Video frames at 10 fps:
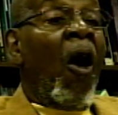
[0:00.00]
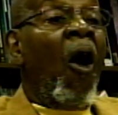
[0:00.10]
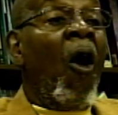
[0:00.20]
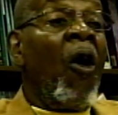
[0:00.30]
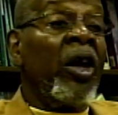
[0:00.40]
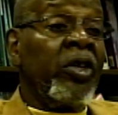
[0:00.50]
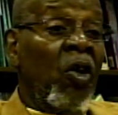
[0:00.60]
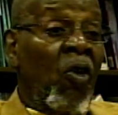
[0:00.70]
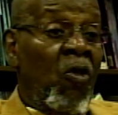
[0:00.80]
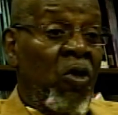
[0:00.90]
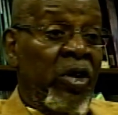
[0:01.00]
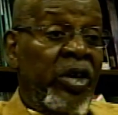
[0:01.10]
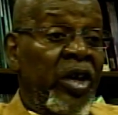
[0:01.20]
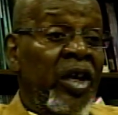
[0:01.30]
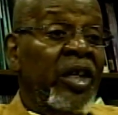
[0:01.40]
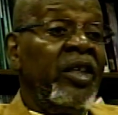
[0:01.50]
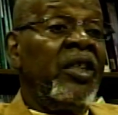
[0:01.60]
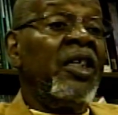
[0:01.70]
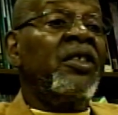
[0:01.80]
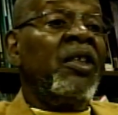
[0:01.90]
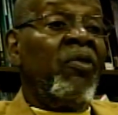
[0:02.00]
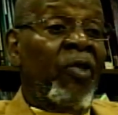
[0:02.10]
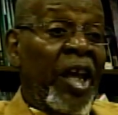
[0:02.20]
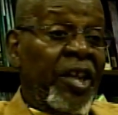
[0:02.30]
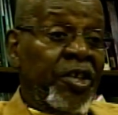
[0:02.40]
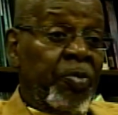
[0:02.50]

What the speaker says: hardcore disadvantaged